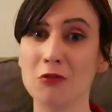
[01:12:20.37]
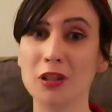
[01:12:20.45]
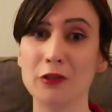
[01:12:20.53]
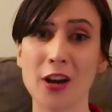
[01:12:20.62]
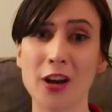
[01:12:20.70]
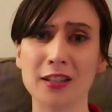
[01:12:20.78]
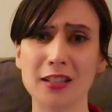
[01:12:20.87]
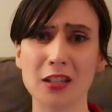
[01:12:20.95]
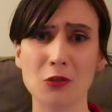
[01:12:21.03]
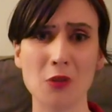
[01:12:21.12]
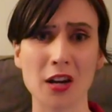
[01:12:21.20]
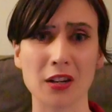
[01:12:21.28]
We defined
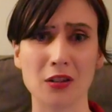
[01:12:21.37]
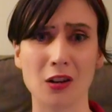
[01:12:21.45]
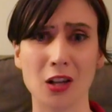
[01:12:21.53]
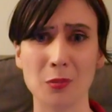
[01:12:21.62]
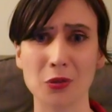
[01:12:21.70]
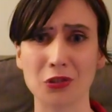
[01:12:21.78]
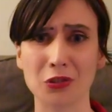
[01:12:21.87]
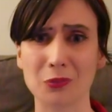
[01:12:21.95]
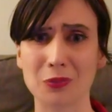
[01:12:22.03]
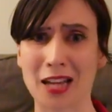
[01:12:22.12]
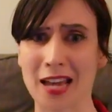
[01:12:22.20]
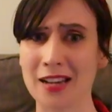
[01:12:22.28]
like what, almost
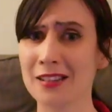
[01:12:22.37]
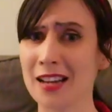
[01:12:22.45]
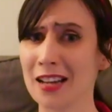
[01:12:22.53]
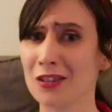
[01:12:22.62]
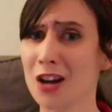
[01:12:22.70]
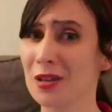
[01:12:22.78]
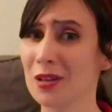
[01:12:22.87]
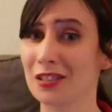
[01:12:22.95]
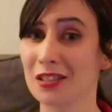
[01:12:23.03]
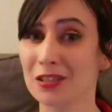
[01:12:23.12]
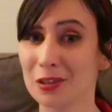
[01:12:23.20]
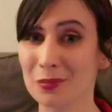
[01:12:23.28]
10 economic
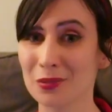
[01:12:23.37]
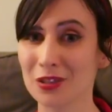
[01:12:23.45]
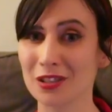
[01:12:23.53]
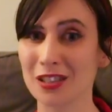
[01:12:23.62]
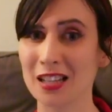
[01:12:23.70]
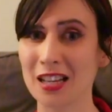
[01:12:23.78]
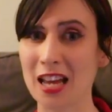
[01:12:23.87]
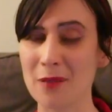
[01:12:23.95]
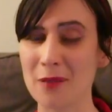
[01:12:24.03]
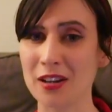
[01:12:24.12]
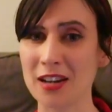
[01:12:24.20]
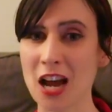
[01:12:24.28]
systems?
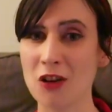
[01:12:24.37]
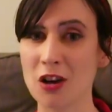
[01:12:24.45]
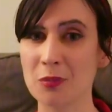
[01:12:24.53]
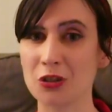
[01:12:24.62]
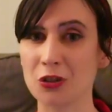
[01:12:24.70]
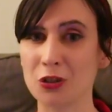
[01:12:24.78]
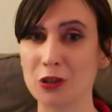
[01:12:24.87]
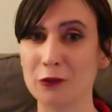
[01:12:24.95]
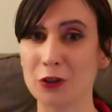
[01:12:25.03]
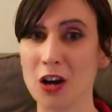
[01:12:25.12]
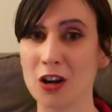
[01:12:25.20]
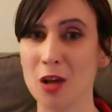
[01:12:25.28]
And by now, I'm sure you
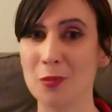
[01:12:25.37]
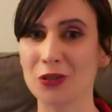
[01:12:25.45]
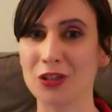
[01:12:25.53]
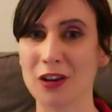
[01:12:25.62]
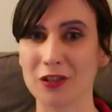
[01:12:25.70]
forgot almost